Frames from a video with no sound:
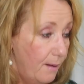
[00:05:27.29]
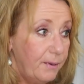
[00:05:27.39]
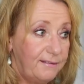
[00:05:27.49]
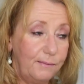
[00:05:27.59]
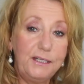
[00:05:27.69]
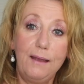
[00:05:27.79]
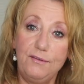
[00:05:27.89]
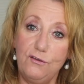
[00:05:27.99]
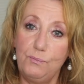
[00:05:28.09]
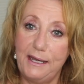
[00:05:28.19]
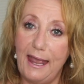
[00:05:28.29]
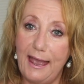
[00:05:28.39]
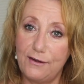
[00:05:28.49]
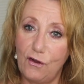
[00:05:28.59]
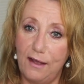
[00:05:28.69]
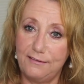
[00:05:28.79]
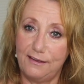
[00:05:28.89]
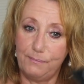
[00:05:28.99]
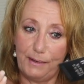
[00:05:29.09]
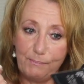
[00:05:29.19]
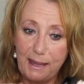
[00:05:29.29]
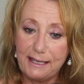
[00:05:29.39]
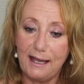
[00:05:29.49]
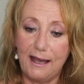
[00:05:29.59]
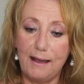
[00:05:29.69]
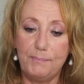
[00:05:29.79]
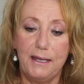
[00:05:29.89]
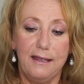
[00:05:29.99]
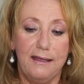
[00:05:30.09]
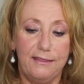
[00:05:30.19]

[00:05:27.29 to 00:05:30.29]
But sometimes there's been add-ons, there's been makeup,